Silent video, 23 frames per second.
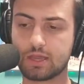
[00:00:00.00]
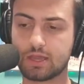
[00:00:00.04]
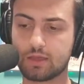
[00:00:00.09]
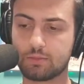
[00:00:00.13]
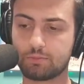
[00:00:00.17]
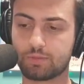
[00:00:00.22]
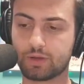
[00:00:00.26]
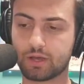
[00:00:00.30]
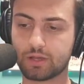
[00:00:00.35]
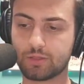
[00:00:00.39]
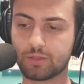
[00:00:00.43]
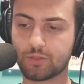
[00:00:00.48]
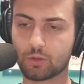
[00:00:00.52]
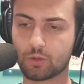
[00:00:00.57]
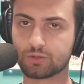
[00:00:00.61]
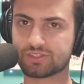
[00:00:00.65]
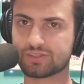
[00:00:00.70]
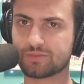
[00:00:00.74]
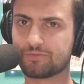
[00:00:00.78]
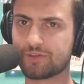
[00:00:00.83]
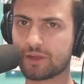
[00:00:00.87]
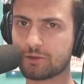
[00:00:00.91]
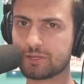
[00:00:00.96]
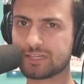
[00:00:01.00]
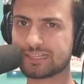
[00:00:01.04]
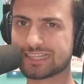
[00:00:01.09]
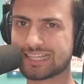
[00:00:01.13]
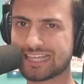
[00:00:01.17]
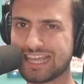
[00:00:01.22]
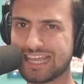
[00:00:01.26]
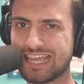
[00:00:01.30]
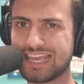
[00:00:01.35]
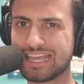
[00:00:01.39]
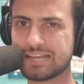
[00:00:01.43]
But there were some very
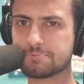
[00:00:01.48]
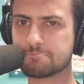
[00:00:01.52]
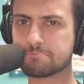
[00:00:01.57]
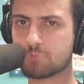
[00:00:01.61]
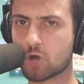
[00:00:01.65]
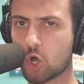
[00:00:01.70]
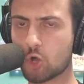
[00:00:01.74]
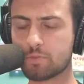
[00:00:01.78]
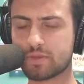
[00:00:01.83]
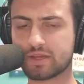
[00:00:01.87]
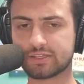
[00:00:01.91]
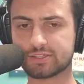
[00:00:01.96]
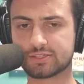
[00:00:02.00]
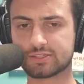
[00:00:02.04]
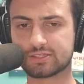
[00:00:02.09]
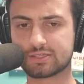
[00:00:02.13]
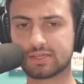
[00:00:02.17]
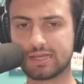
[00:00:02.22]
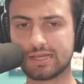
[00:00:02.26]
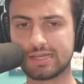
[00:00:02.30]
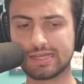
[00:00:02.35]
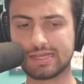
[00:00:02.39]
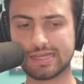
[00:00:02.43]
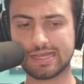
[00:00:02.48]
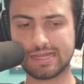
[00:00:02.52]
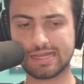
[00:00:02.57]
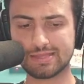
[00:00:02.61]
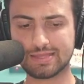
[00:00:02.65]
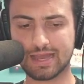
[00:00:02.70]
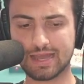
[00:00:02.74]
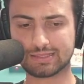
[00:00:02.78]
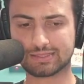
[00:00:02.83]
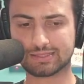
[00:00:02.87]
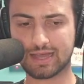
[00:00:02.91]
lean moments in
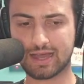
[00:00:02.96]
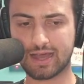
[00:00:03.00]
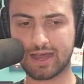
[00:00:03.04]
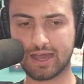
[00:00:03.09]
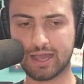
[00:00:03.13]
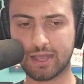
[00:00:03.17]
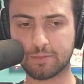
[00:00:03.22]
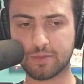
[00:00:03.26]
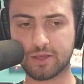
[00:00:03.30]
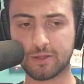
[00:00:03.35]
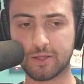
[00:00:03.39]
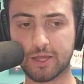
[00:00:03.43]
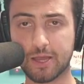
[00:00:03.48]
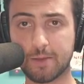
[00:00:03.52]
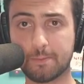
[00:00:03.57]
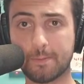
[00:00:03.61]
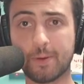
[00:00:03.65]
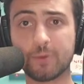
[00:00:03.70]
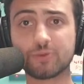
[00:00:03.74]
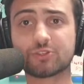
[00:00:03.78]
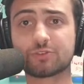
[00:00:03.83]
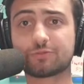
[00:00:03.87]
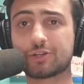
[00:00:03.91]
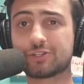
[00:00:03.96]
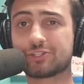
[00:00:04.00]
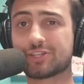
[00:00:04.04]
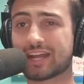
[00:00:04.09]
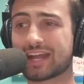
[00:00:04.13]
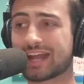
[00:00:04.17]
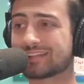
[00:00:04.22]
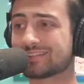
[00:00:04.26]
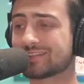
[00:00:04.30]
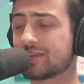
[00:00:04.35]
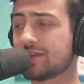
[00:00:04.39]
that time, most of which I
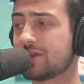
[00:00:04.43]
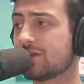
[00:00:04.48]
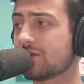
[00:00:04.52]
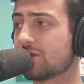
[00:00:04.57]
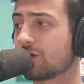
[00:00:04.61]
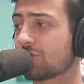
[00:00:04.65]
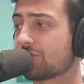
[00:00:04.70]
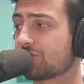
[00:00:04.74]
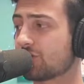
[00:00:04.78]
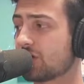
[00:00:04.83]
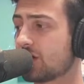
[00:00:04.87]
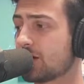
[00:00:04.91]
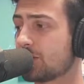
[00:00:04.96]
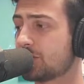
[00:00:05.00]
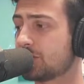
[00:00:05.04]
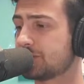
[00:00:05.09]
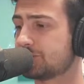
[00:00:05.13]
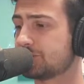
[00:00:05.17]
got to hear from